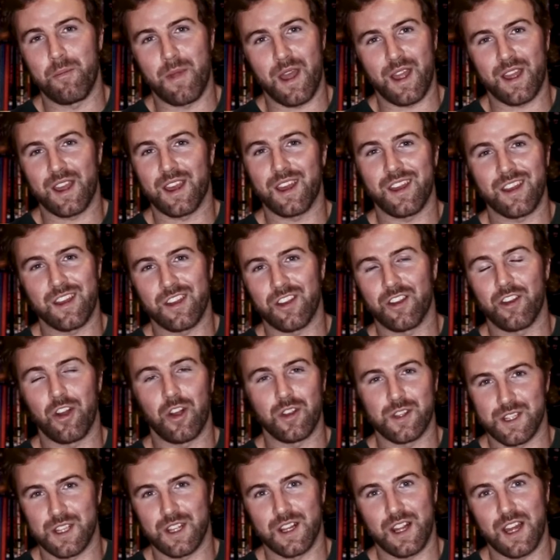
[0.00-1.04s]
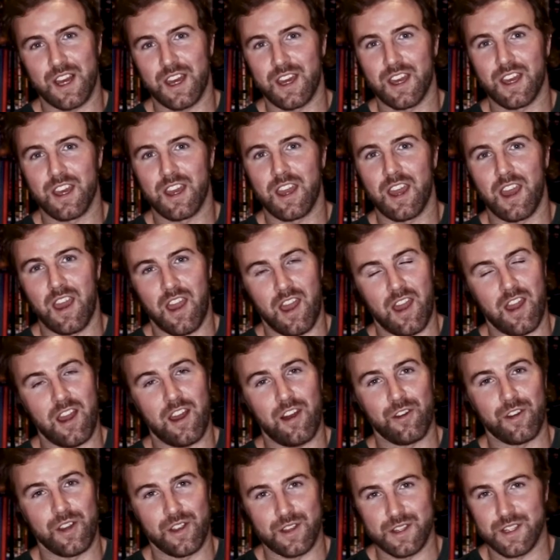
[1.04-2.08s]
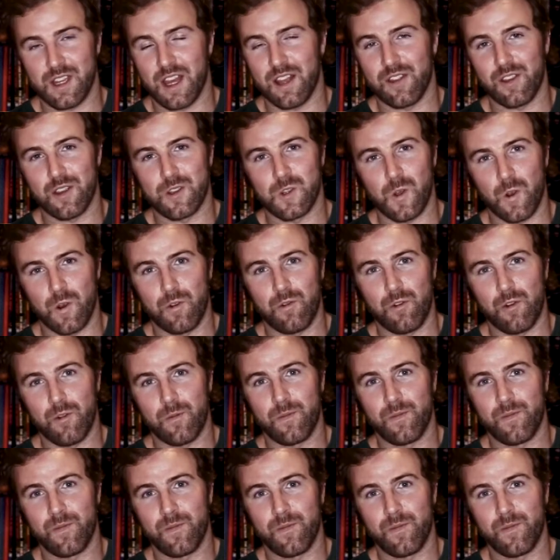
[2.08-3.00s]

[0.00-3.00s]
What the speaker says: Mechagodzilla here on Inside the Toy Room.